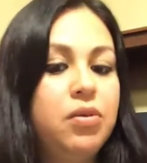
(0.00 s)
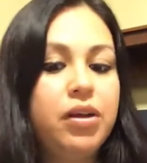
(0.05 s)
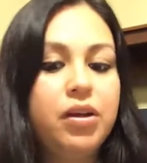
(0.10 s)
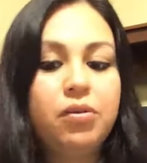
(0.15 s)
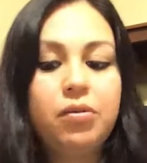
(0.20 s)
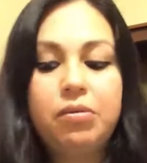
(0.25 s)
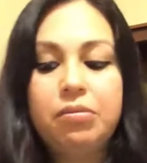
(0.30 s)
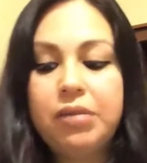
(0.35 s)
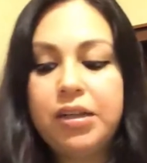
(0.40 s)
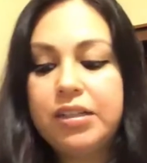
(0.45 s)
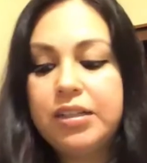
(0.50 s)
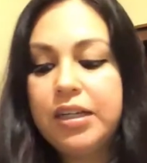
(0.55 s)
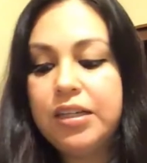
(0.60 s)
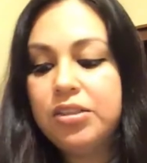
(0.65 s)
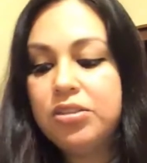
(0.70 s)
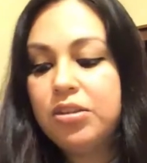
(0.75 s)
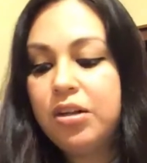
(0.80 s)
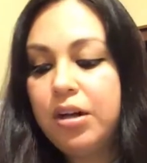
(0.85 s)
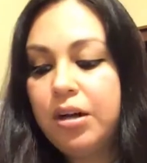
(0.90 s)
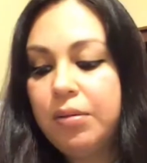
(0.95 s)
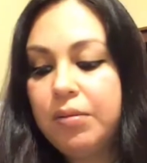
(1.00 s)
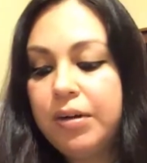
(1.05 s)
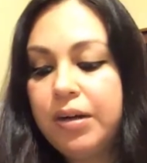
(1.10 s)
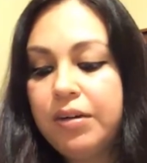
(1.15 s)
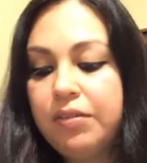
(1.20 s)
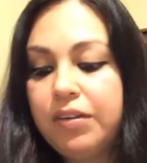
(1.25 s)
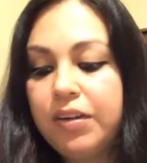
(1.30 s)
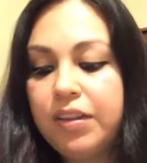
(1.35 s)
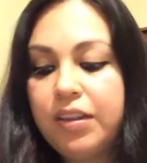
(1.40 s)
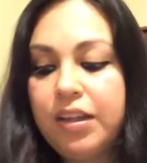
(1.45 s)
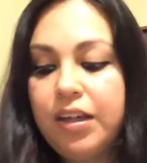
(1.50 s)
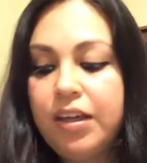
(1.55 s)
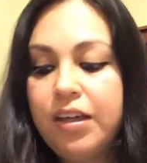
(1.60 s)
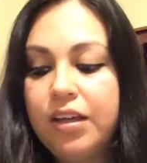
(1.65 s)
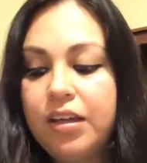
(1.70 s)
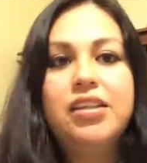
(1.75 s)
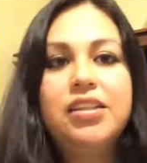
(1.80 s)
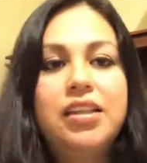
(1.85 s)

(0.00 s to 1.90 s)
I quit my day job and everything.